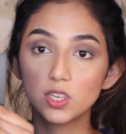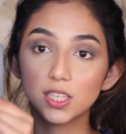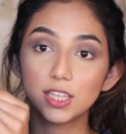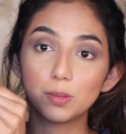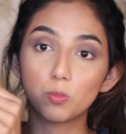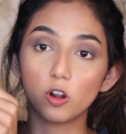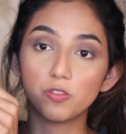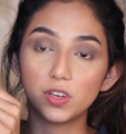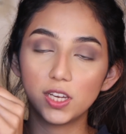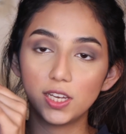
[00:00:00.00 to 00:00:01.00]
Using the
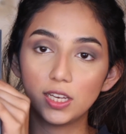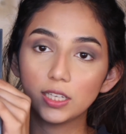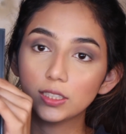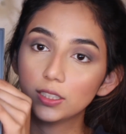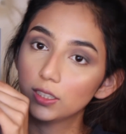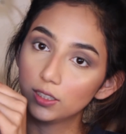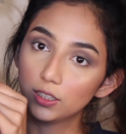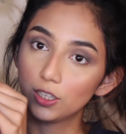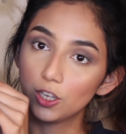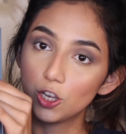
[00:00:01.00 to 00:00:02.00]
Morphe
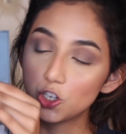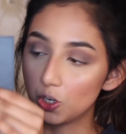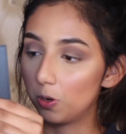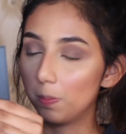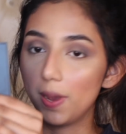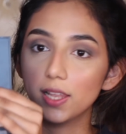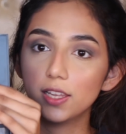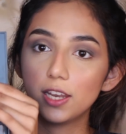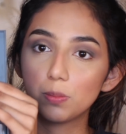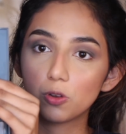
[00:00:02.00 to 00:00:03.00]
shimmer
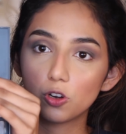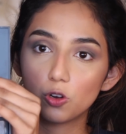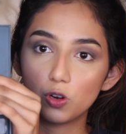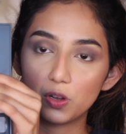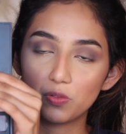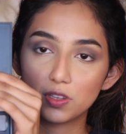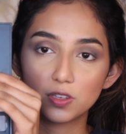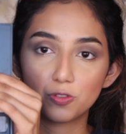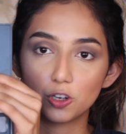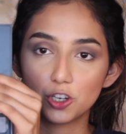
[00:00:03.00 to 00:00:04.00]
palette, I'm going to go in with
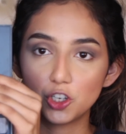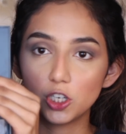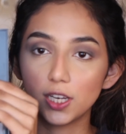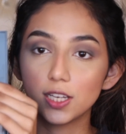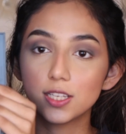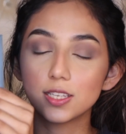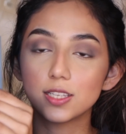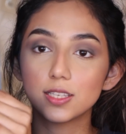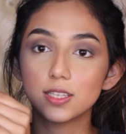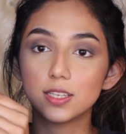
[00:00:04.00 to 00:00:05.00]
this first shade,
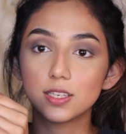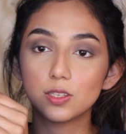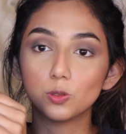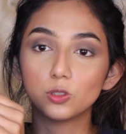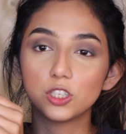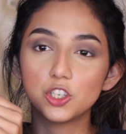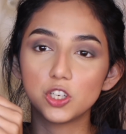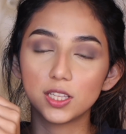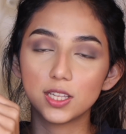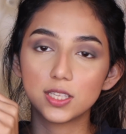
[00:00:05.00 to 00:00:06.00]
since this is the only
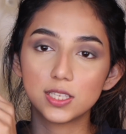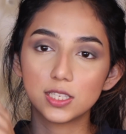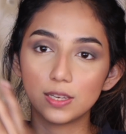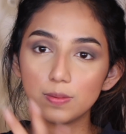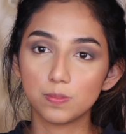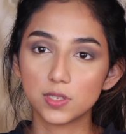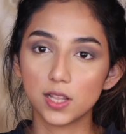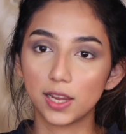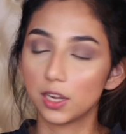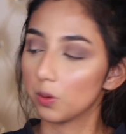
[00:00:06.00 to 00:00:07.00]
shade that seems
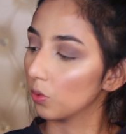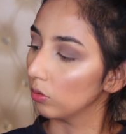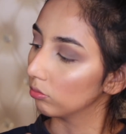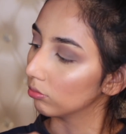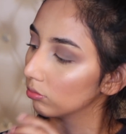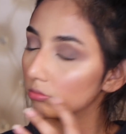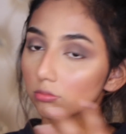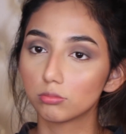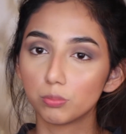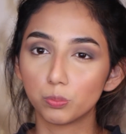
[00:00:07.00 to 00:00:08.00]
like it will
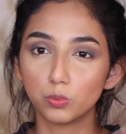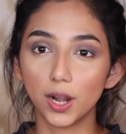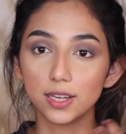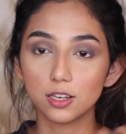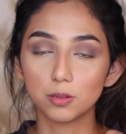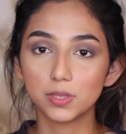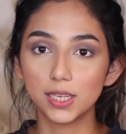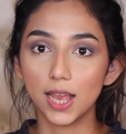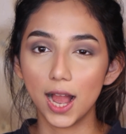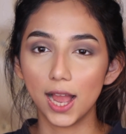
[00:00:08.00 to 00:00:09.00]
brighten up
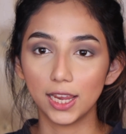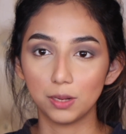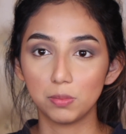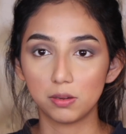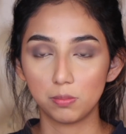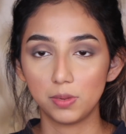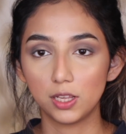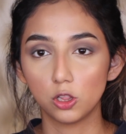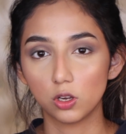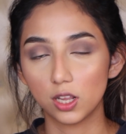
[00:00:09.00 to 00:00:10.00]
the eye and make
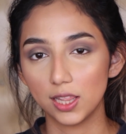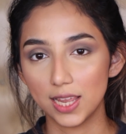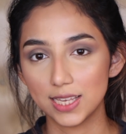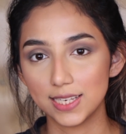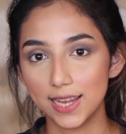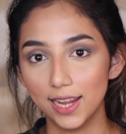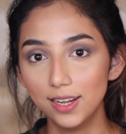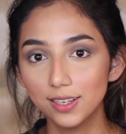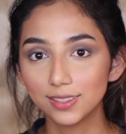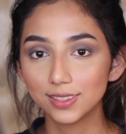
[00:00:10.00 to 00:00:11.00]
me look less
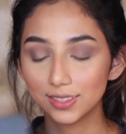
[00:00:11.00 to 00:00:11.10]
dead.